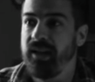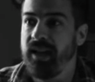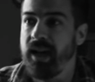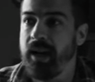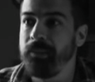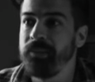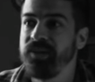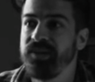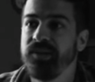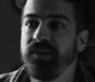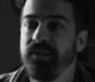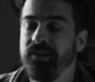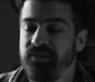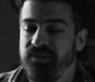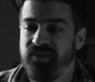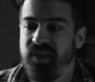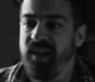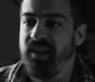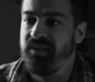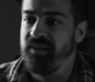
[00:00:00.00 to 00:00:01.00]
absolute
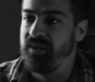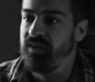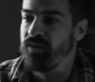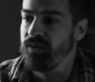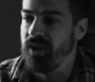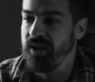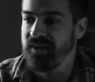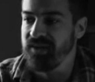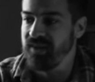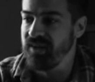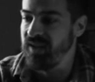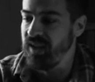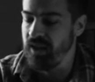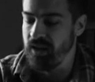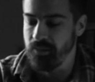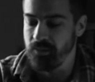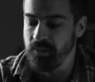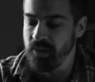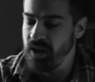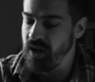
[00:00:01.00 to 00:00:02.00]
faith and trust in
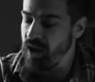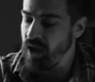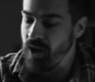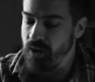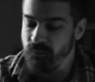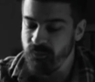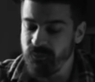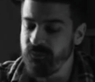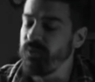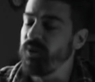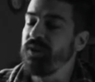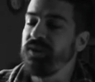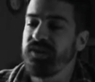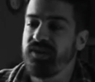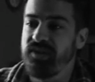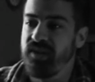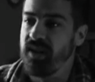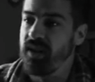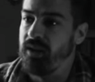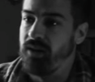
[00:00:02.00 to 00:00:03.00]
Him
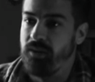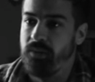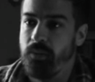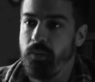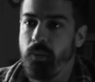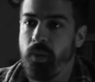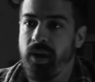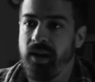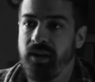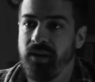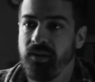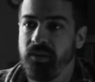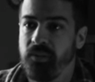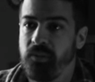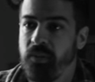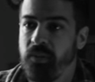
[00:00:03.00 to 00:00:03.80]
first thing when